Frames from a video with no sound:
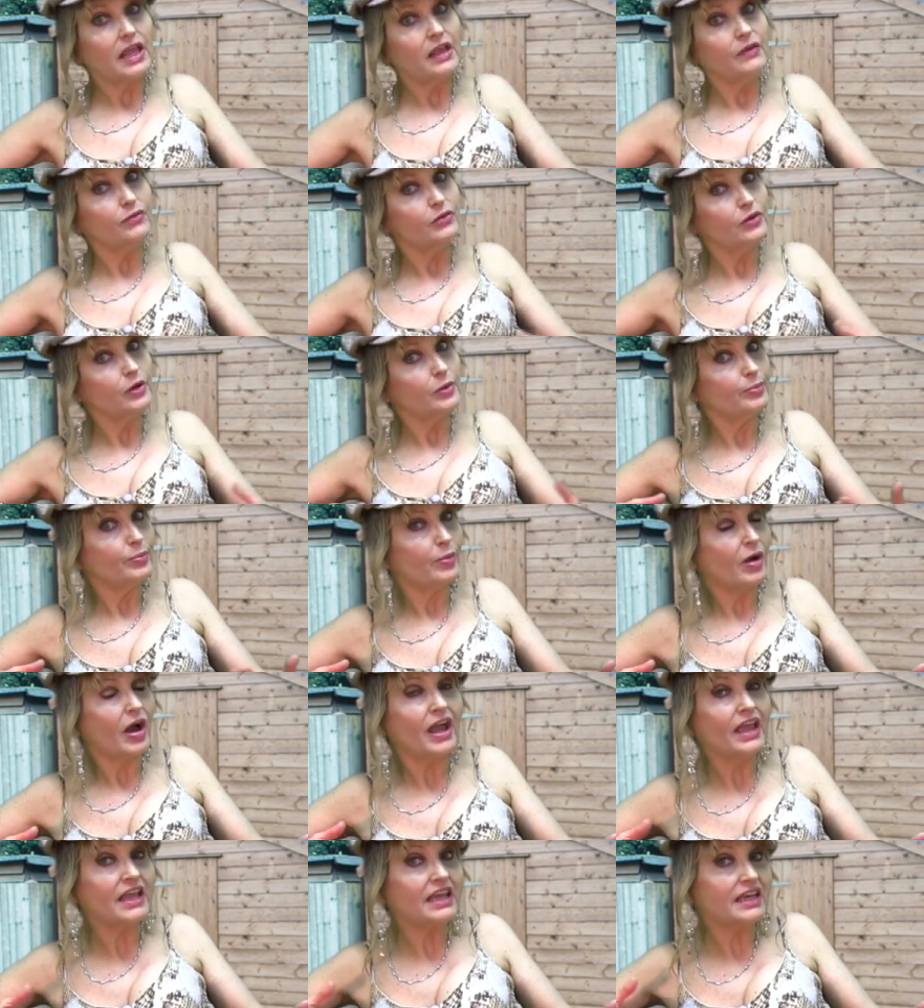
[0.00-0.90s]
if you
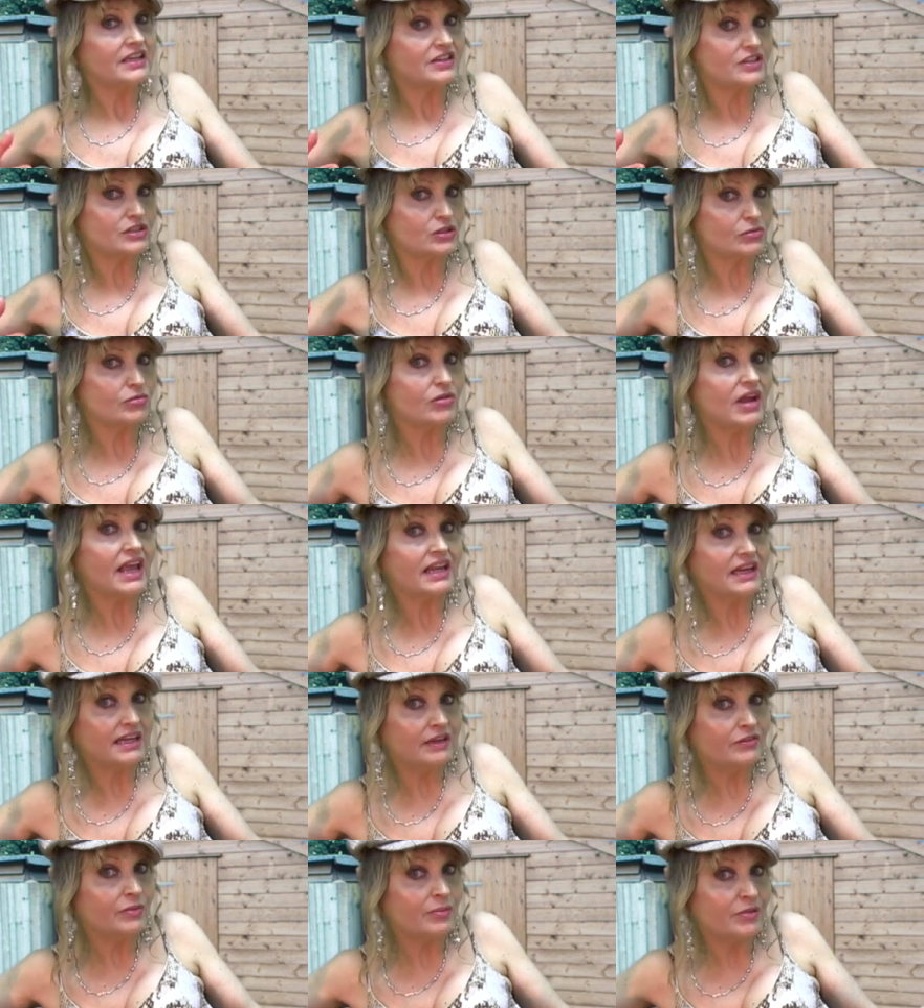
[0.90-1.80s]
buy it
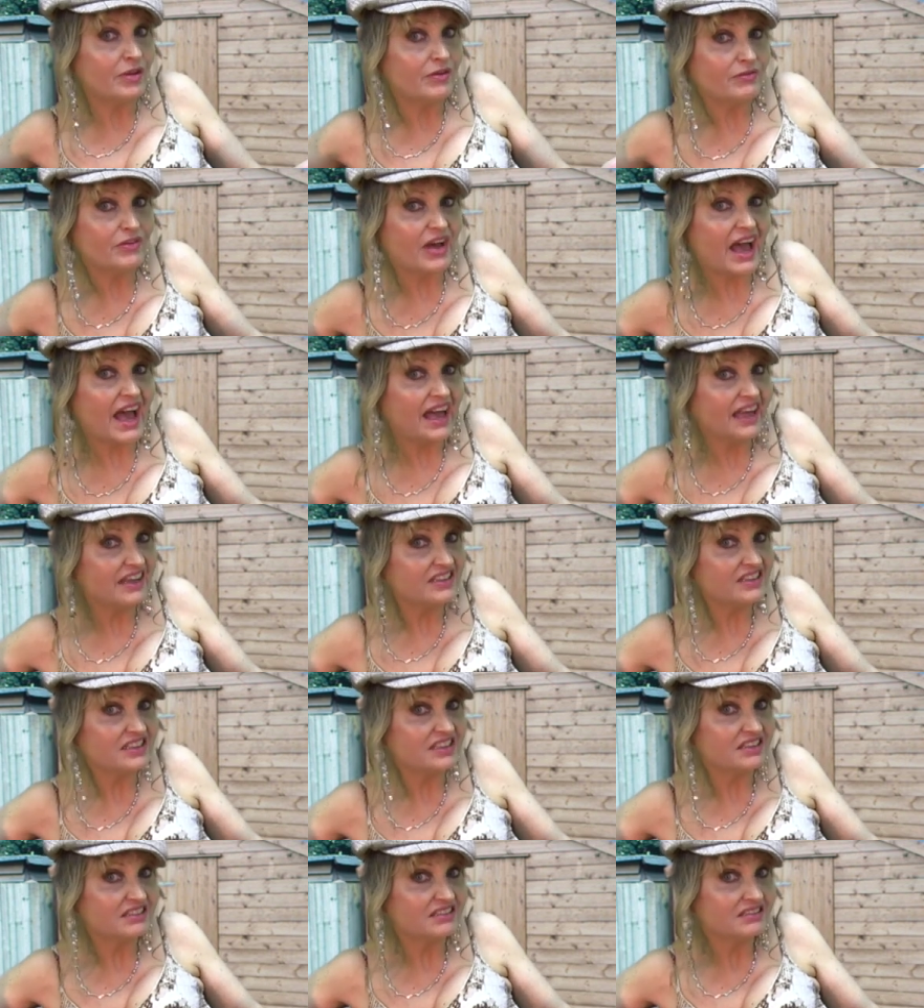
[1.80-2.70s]
directly from the
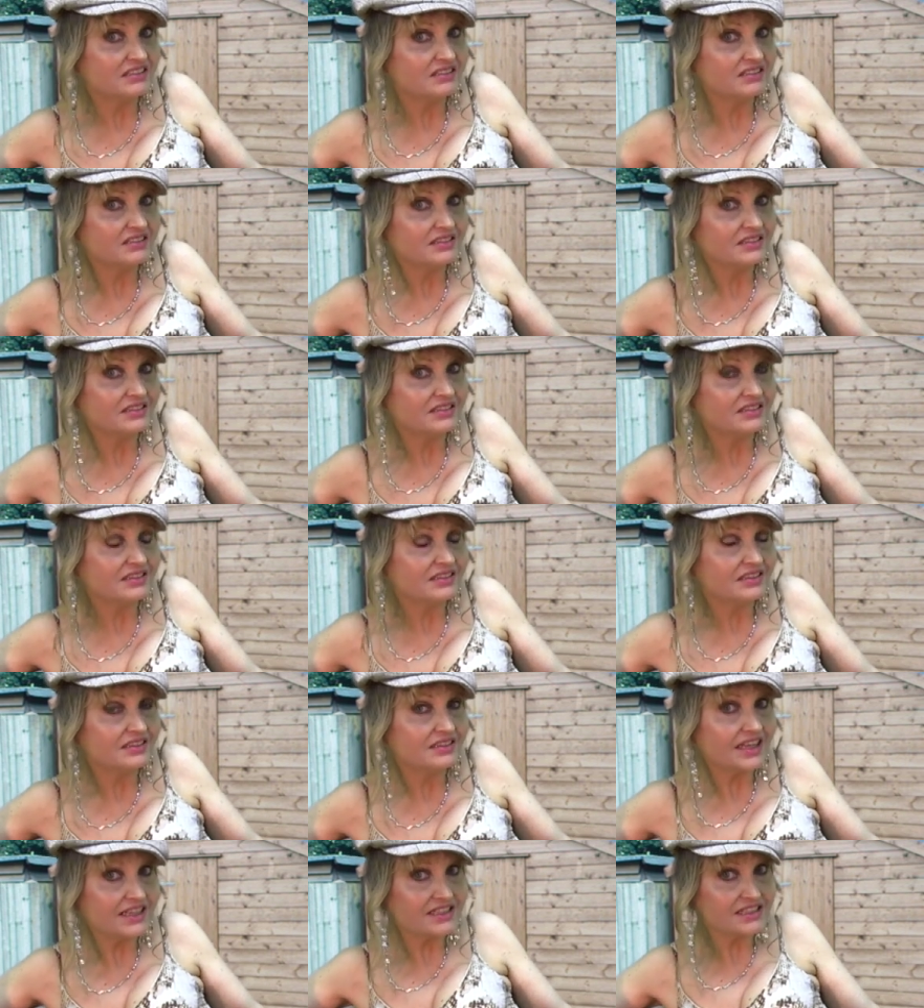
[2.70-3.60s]
vat,
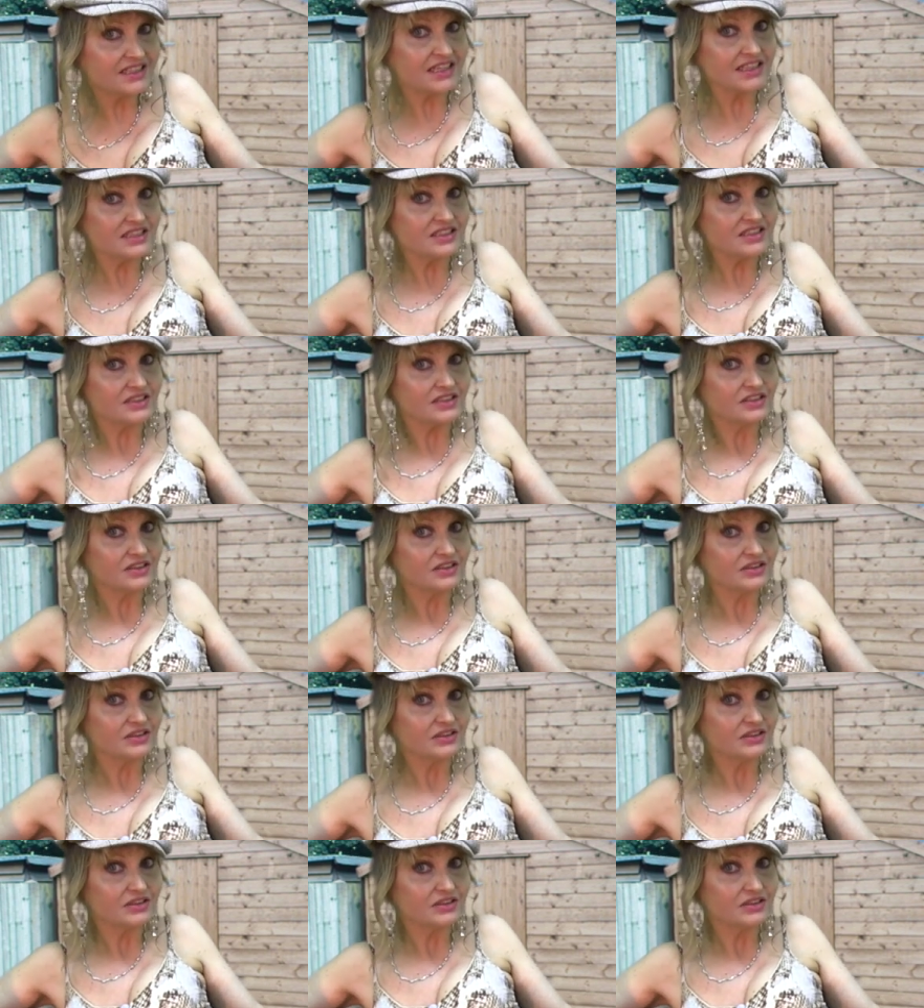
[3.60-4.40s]
get it?